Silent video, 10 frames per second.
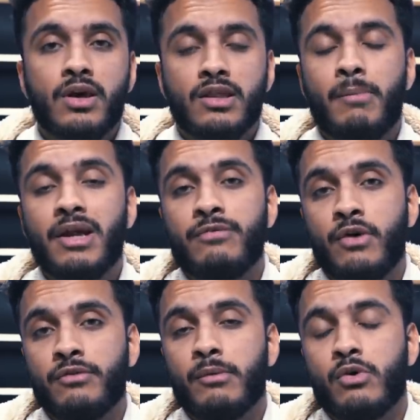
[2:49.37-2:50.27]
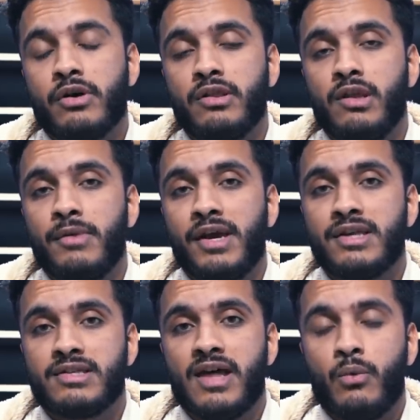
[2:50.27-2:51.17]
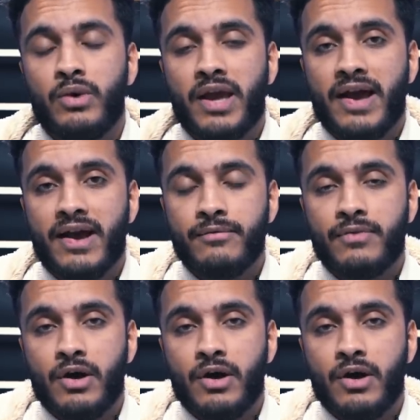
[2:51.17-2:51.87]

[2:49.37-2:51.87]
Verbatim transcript: The benefit of double cooking them is that we have